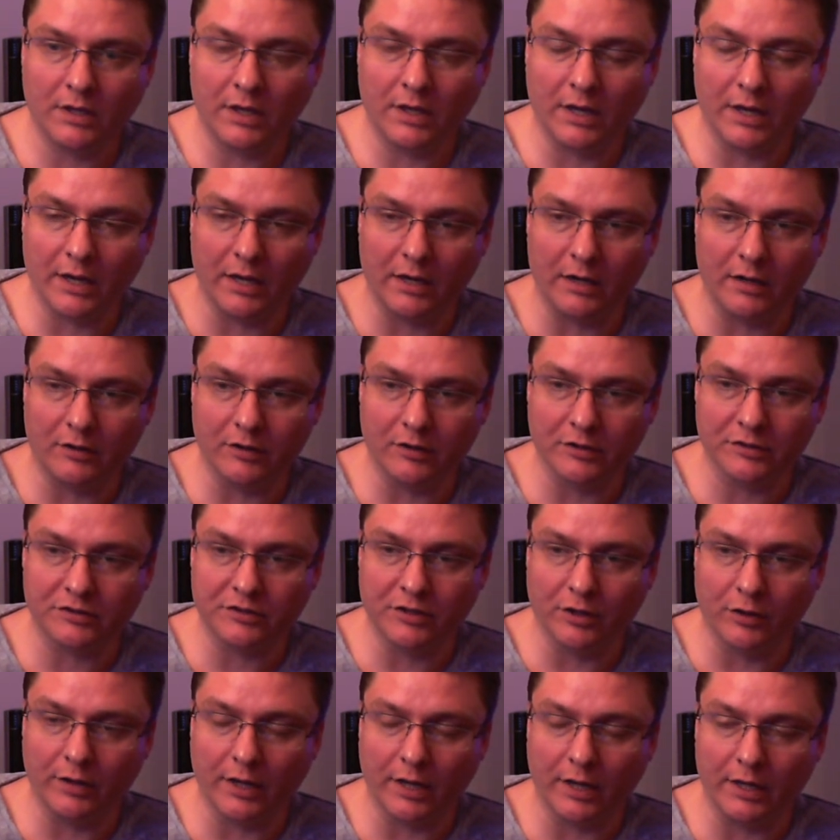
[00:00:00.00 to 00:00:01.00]
And just
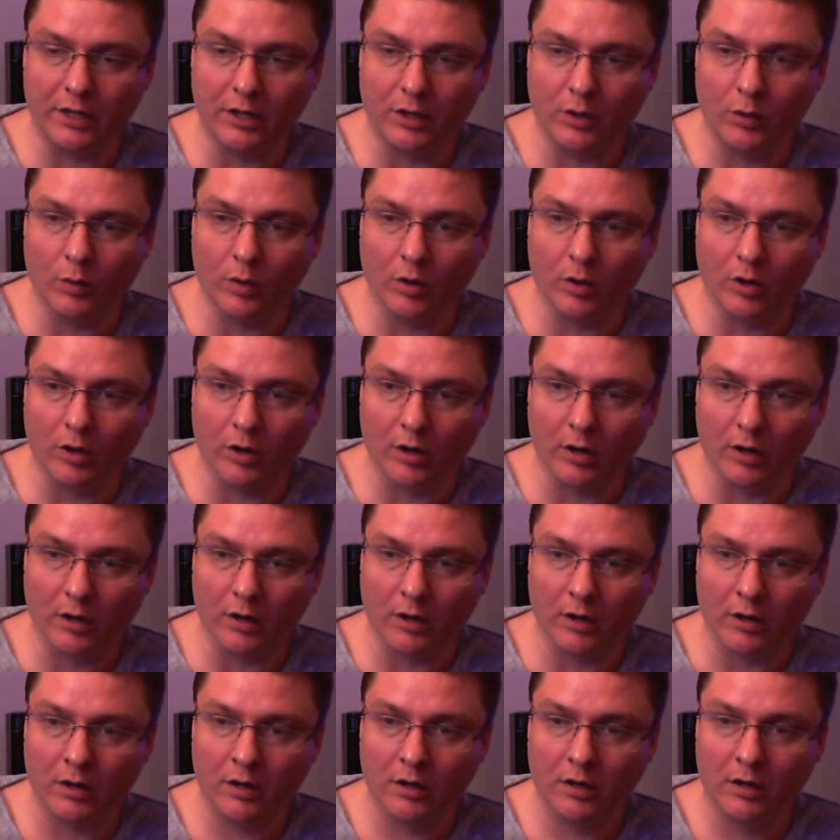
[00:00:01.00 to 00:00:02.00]
know that you
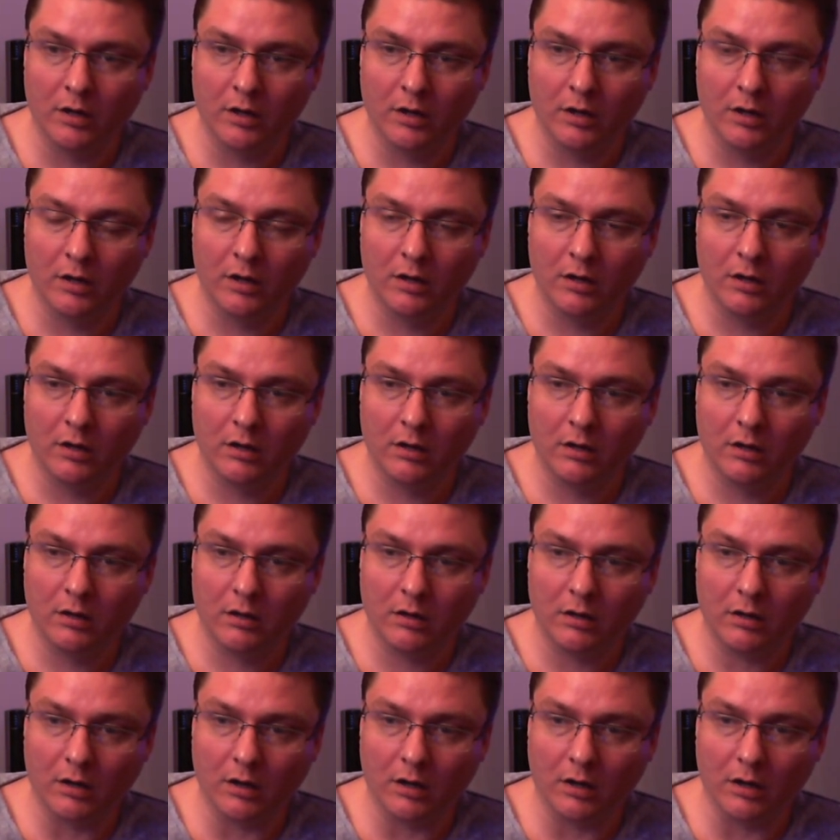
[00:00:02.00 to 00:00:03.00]
are,
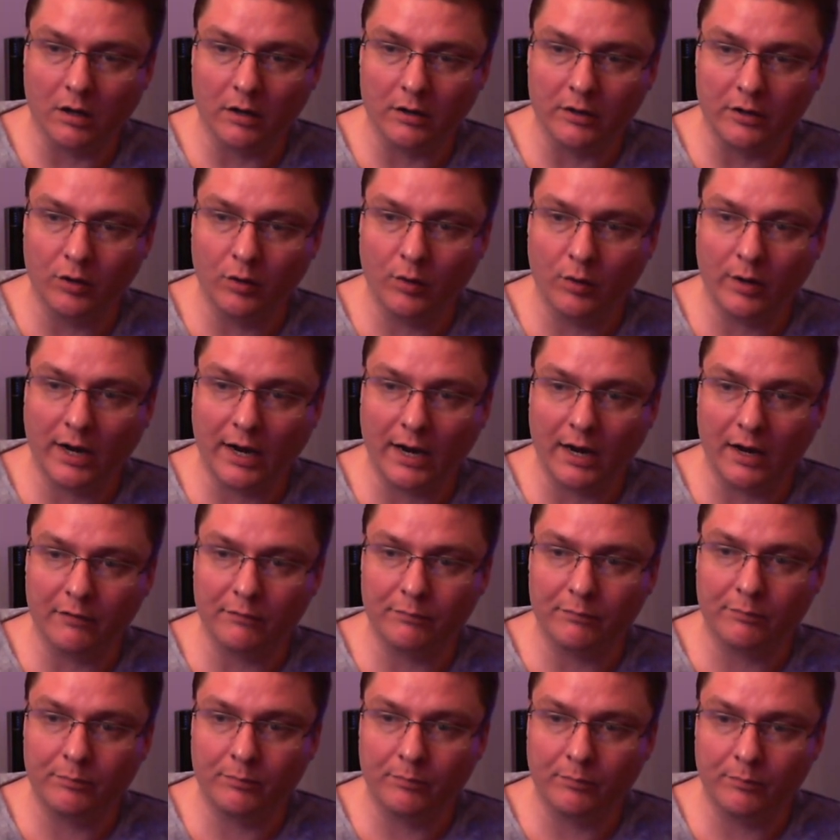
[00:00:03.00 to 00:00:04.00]
uh, you
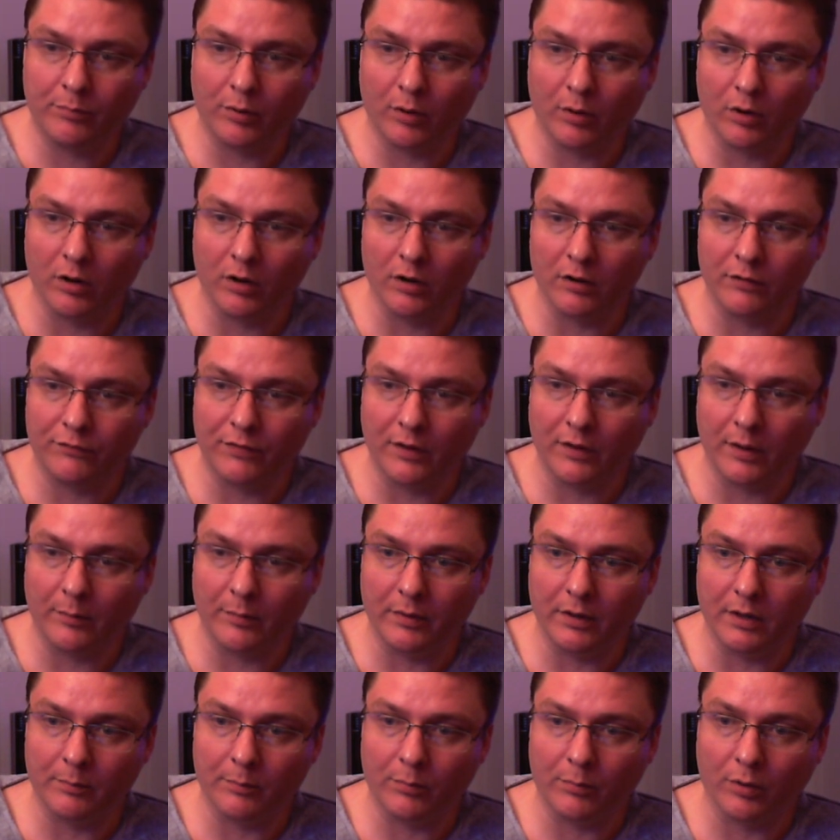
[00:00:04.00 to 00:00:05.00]
have part
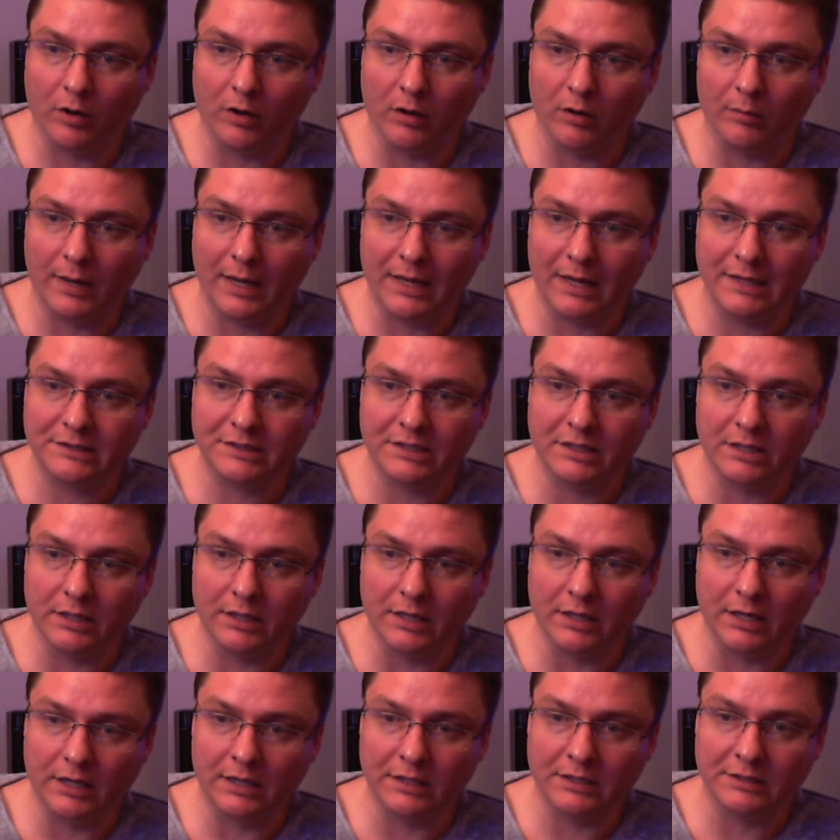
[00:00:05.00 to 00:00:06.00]
feminine, part
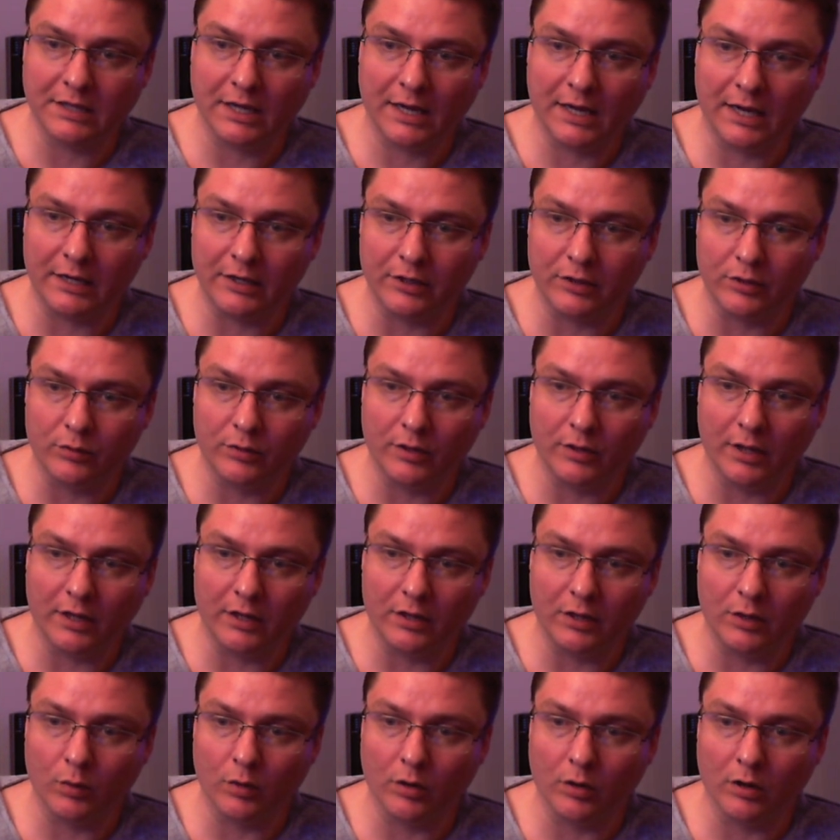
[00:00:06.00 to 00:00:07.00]
masculine inside you, that
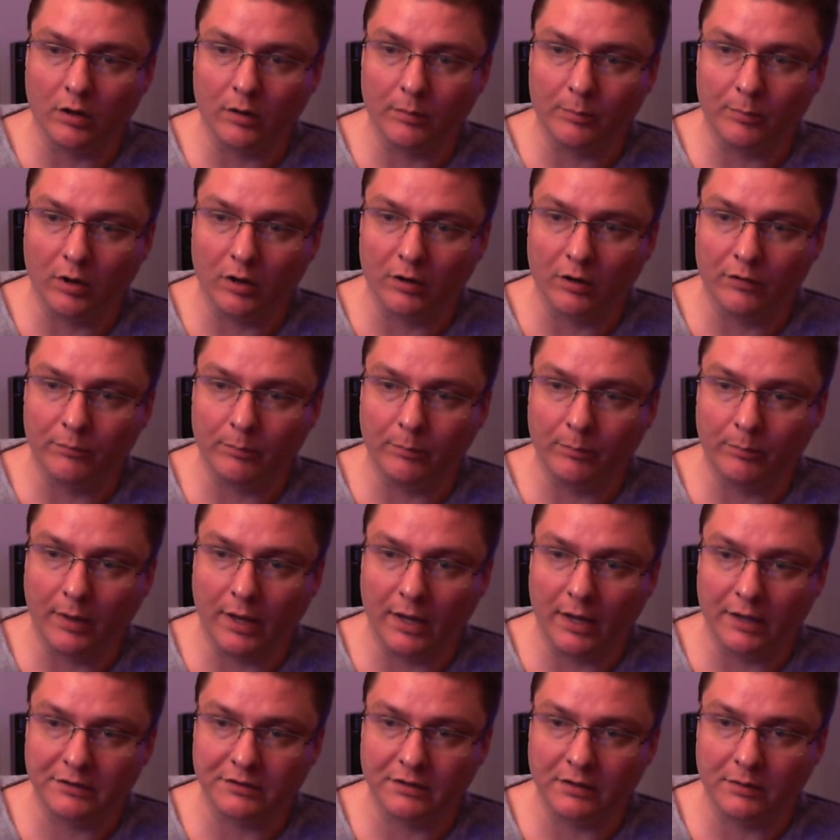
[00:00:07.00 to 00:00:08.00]
you are part
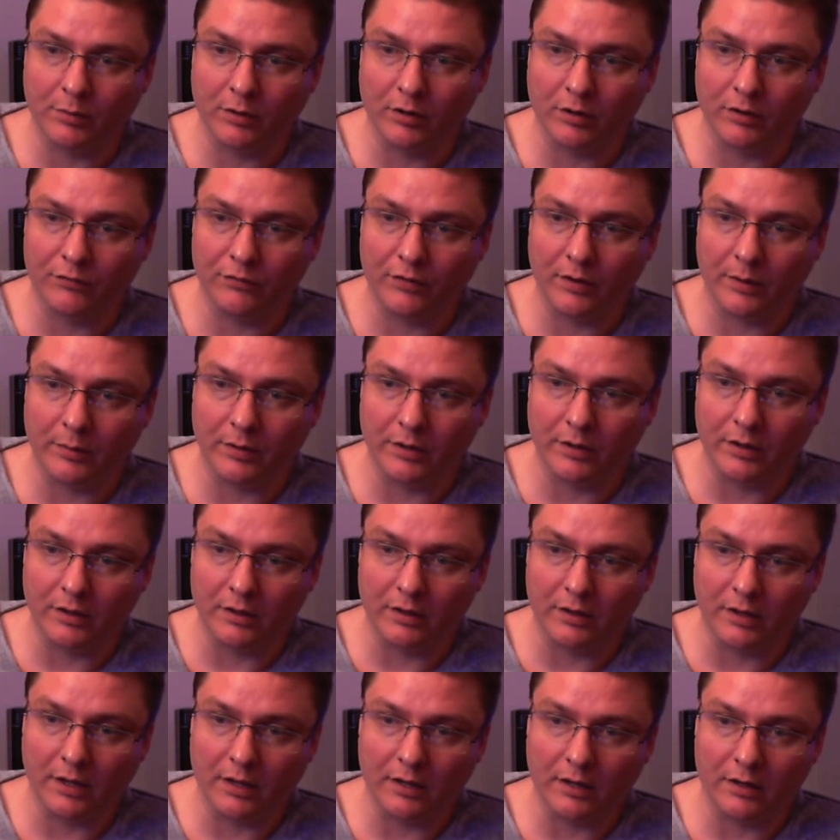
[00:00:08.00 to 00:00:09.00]
masculine, part
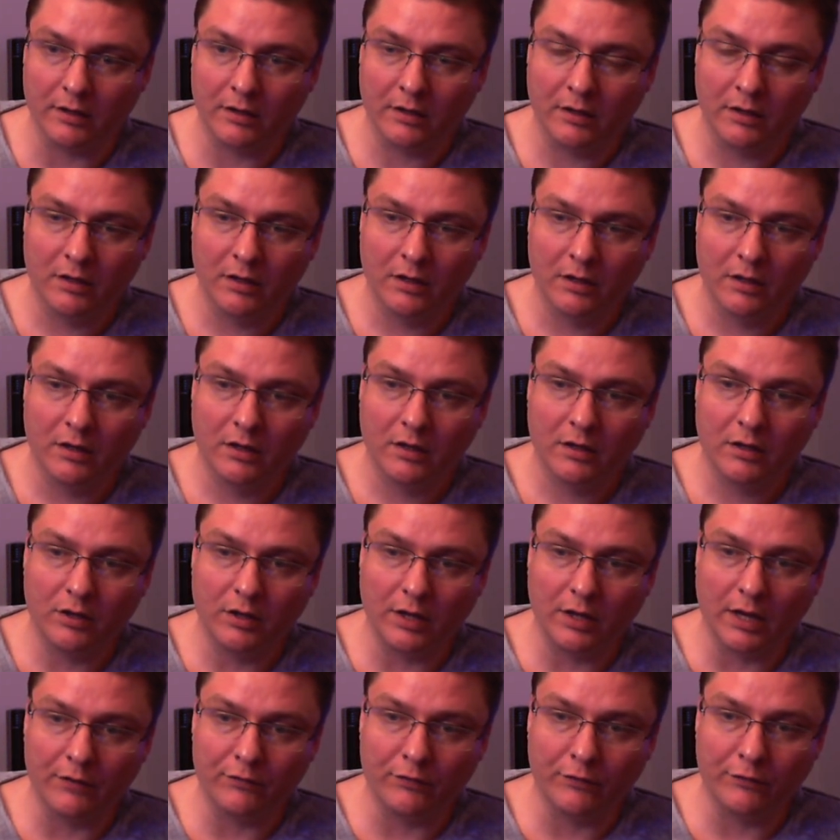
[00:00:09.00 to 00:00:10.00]
feminine, that
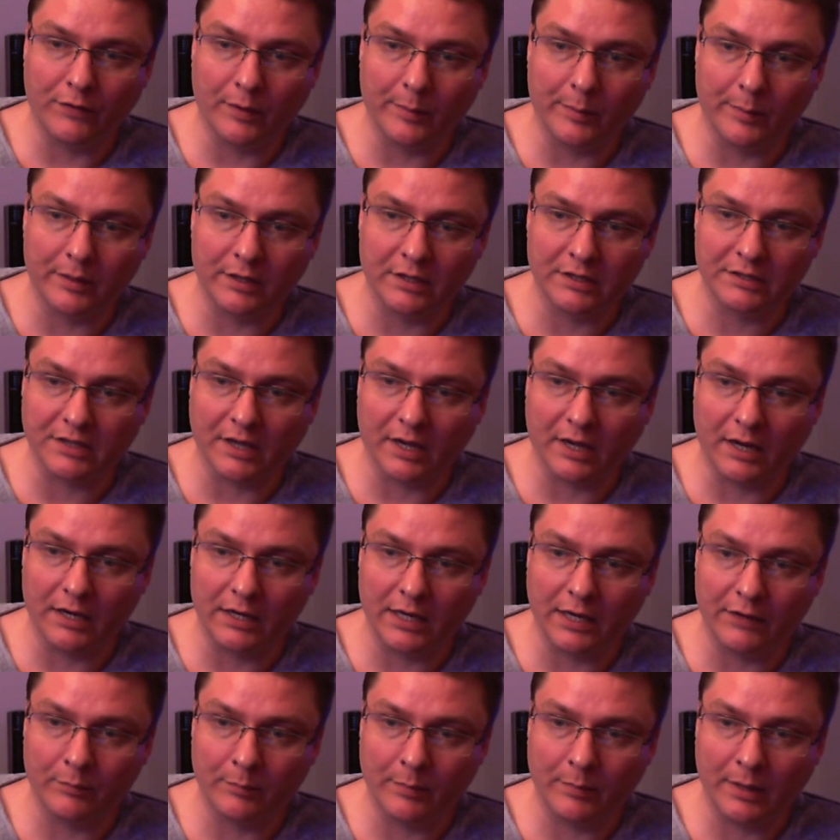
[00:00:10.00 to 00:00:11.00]
you have a feminine side,
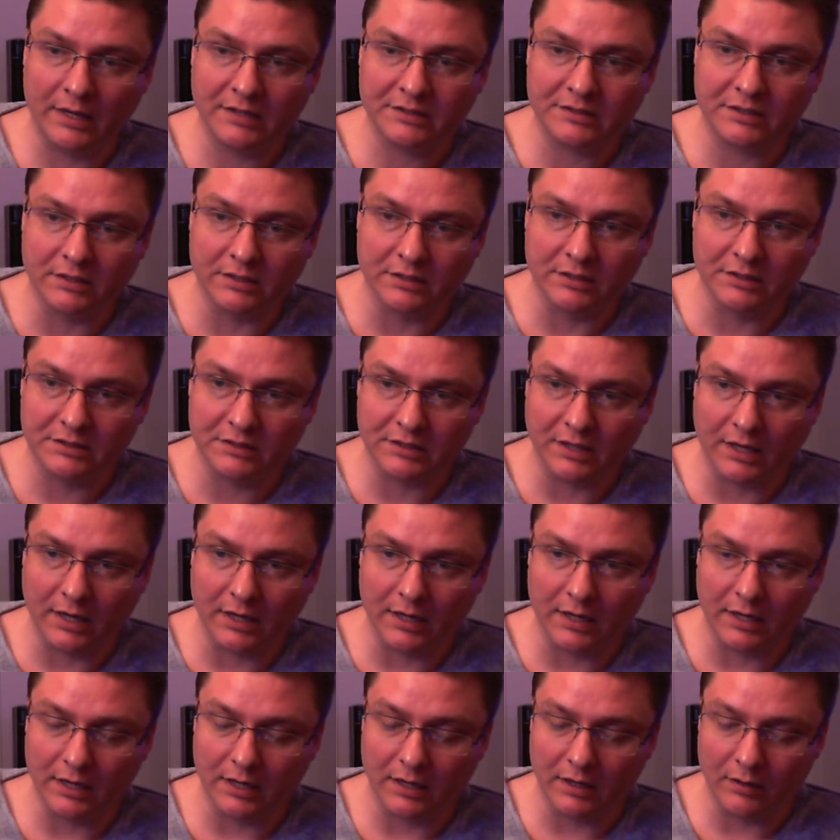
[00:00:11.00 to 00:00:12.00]
you have a masculine
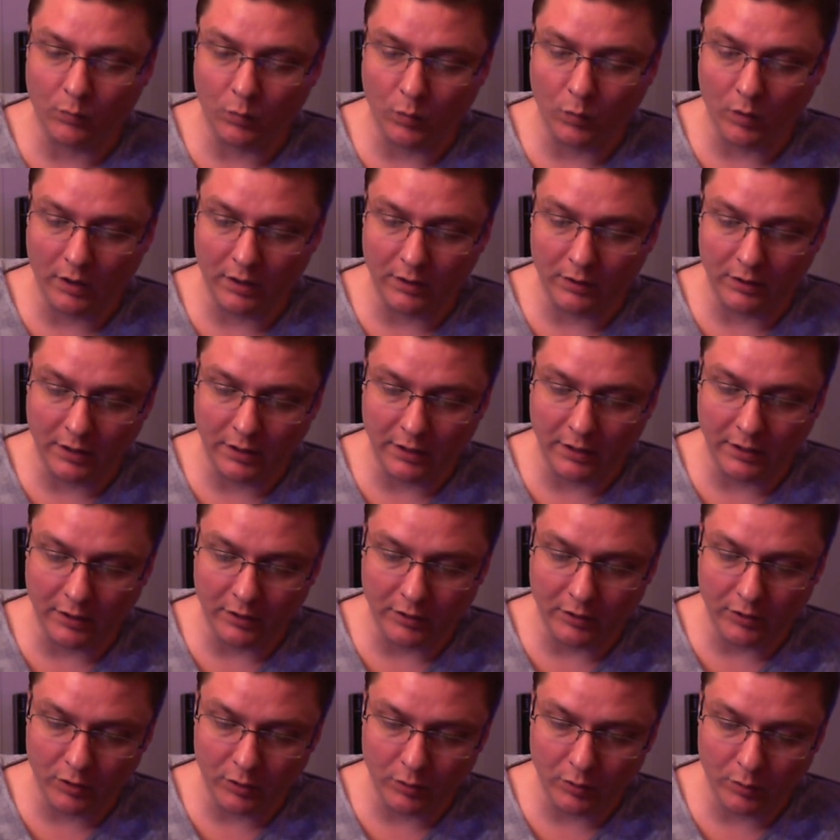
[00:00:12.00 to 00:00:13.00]
side. And what you need to
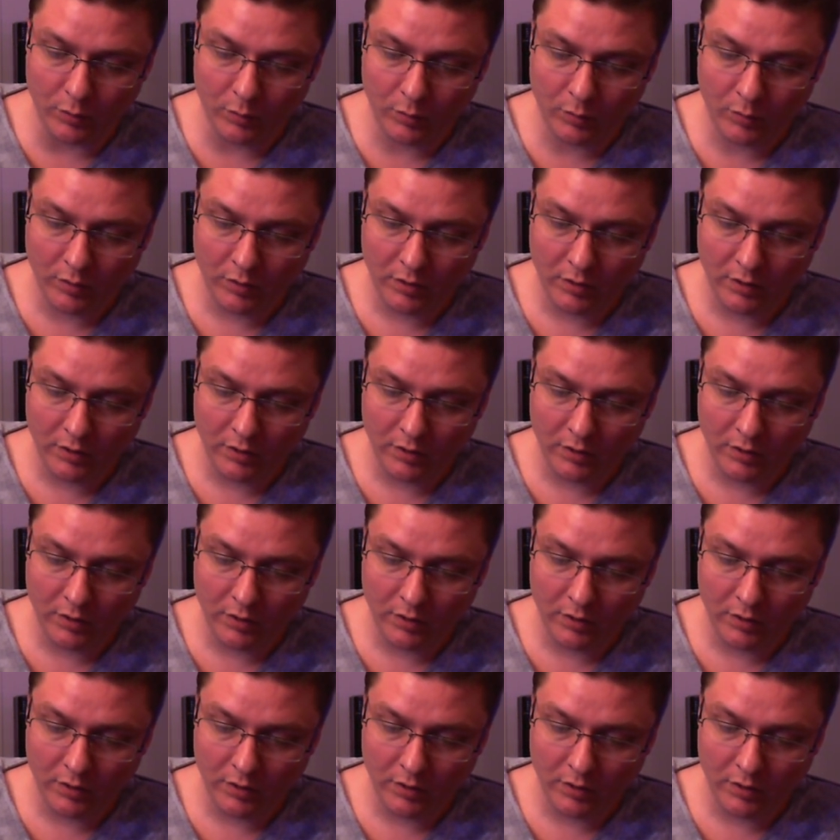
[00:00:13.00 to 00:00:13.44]
do